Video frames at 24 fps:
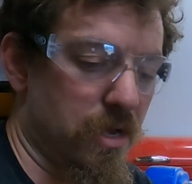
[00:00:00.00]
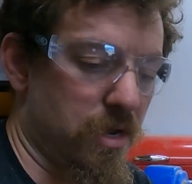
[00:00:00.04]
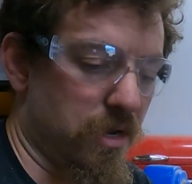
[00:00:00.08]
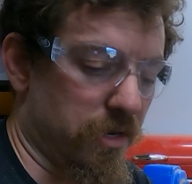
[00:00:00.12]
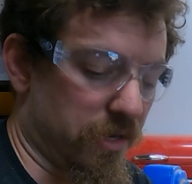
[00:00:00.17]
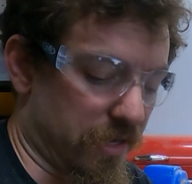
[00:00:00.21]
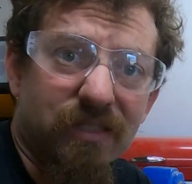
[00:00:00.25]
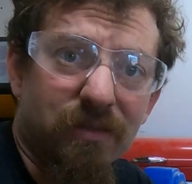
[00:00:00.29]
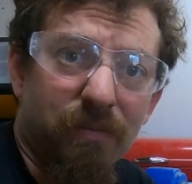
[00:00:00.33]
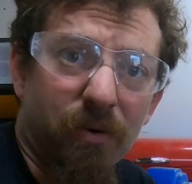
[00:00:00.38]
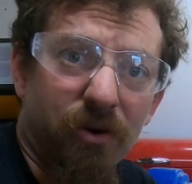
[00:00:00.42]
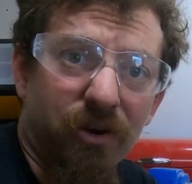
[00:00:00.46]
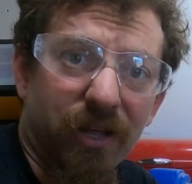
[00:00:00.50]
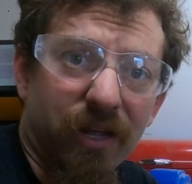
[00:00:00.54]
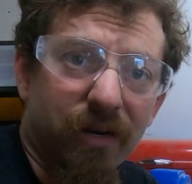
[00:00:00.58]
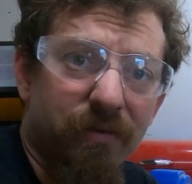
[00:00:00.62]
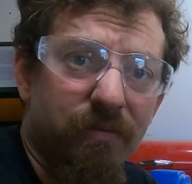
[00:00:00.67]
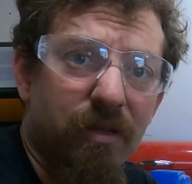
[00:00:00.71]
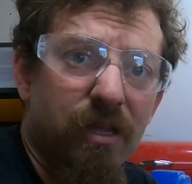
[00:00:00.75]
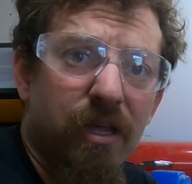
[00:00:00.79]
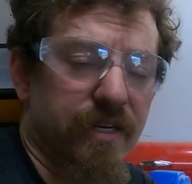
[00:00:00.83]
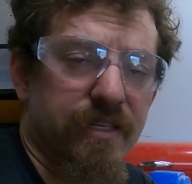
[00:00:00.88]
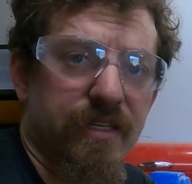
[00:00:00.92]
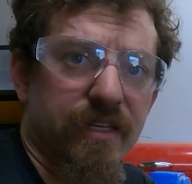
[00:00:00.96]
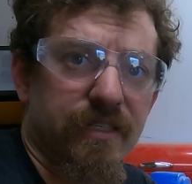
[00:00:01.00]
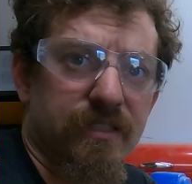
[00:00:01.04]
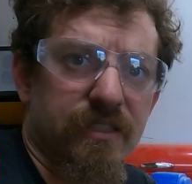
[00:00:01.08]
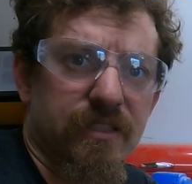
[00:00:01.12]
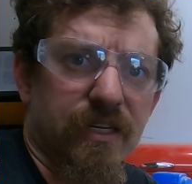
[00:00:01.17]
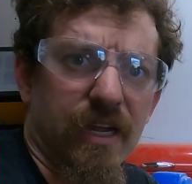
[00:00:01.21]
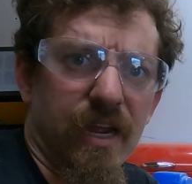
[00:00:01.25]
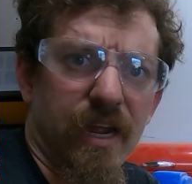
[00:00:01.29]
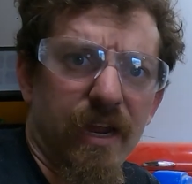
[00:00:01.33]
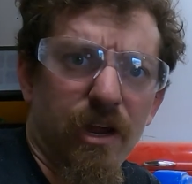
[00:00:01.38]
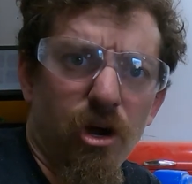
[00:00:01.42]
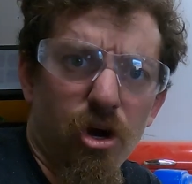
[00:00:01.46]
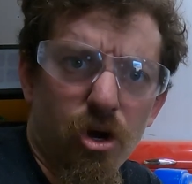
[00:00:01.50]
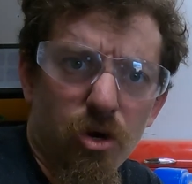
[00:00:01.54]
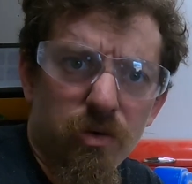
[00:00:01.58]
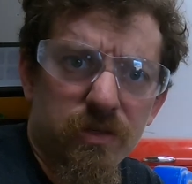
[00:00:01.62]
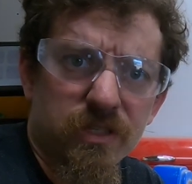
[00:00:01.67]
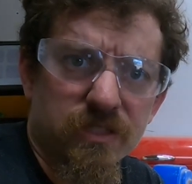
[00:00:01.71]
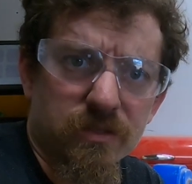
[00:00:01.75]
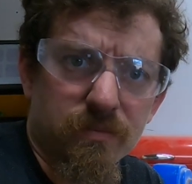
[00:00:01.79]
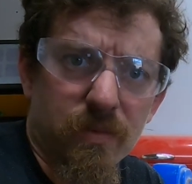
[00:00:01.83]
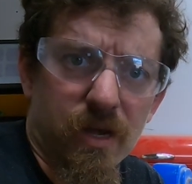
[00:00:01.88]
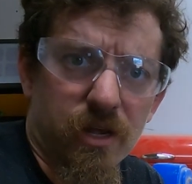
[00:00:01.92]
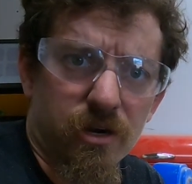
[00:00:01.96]
That's about it. I did say, oh, it
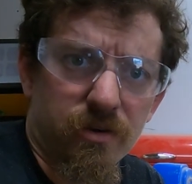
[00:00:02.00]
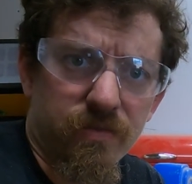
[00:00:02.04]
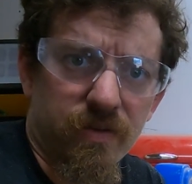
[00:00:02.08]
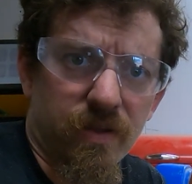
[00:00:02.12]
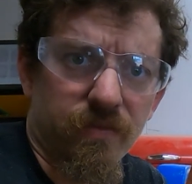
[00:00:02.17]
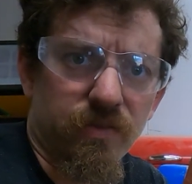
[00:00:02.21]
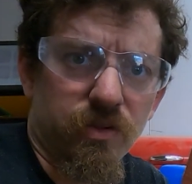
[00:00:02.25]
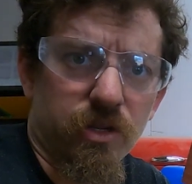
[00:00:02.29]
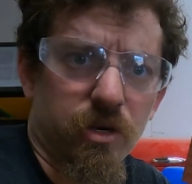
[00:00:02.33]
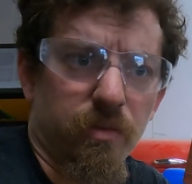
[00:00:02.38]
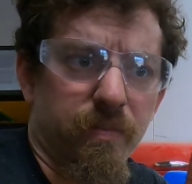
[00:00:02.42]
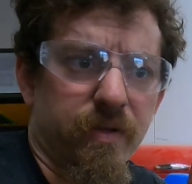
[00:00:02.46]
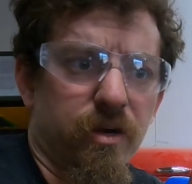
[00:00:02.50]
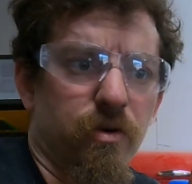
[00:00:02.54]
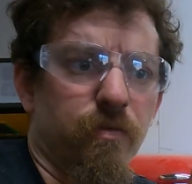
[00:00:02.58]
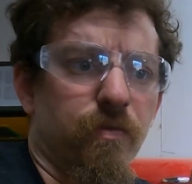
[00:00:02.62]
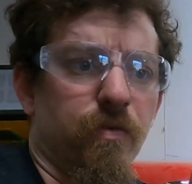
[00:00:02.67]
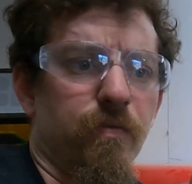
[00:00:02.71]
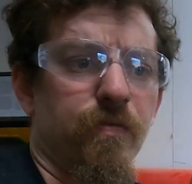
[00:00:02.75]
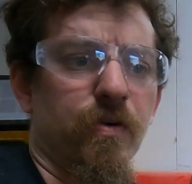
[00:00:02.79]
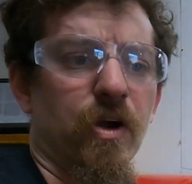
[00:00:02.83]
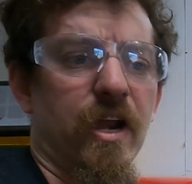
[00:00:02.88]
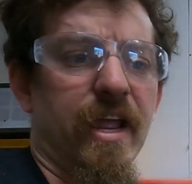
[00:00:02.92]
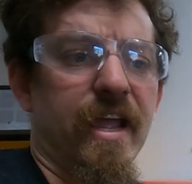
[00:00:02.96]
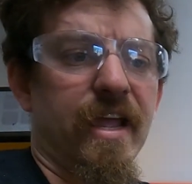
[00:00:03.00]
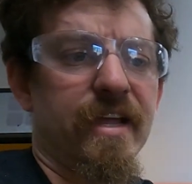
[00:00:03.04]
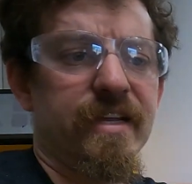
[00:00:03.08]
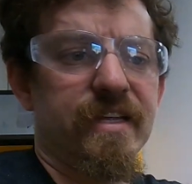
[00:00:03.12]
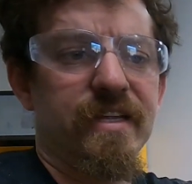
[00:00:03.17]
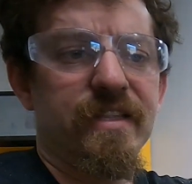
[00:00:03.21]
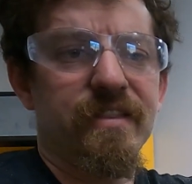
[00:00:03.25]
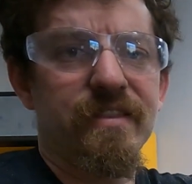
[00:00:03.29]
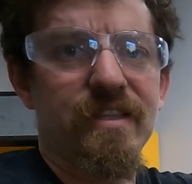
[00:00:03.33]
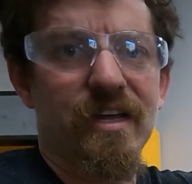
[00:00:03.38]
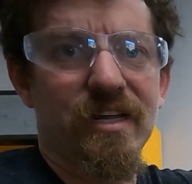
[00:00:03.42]
doesn't matter if you have a little bit of overhanging.